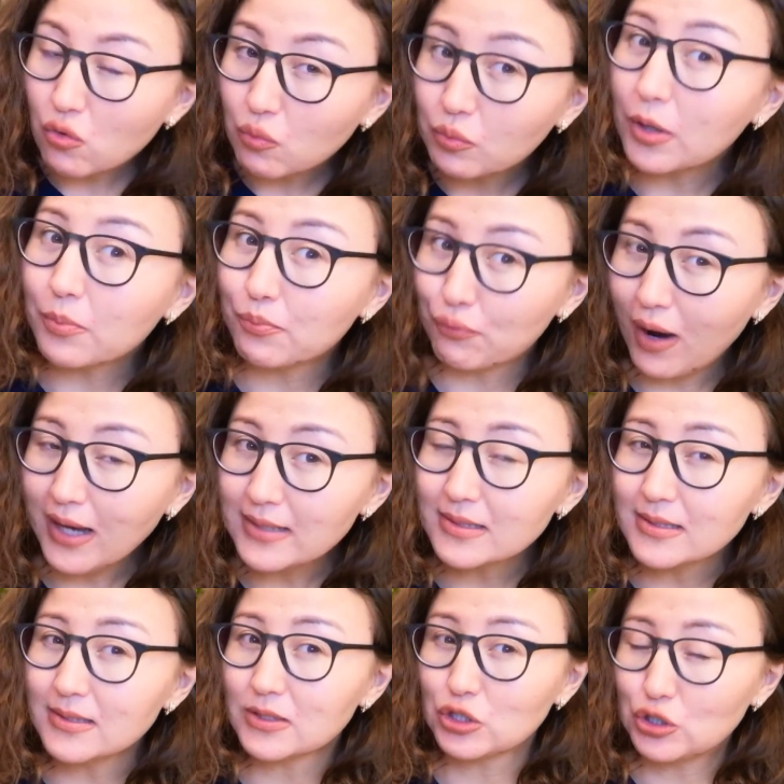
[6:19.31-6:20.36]
their
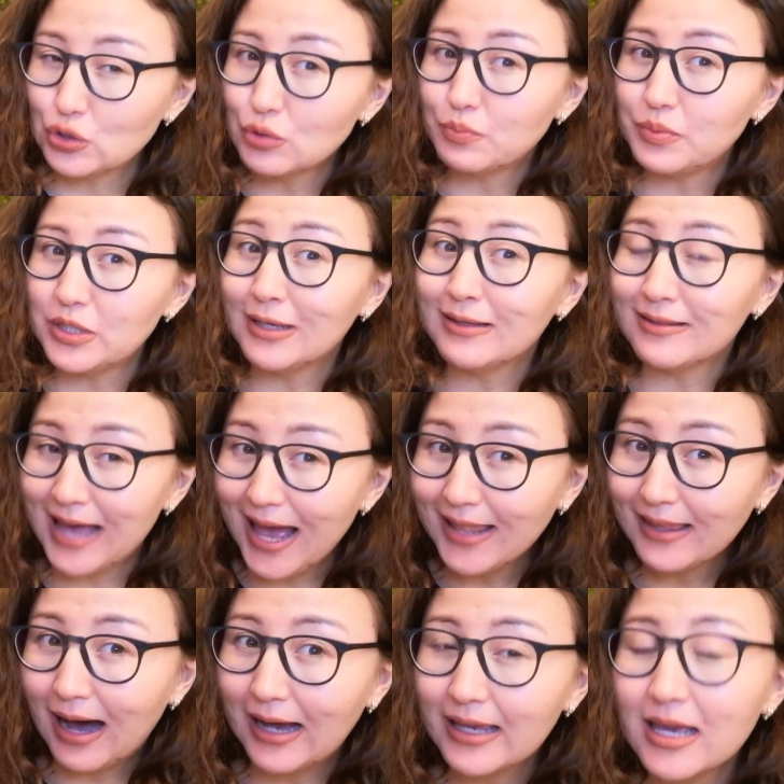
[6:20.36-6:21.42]
prices could be
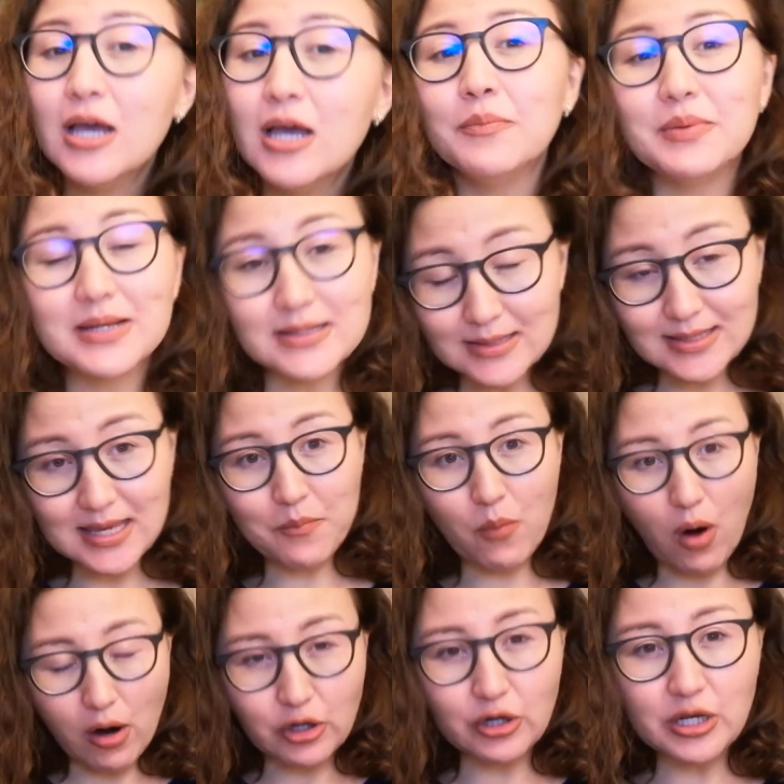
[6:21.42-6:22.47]
that high because it's a
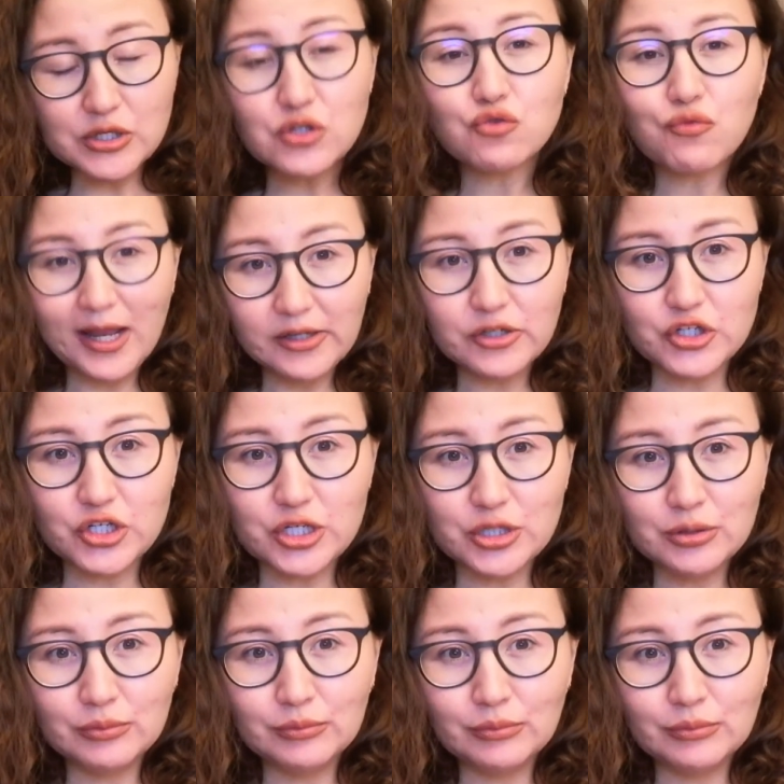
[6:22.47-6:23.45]
marketing strategy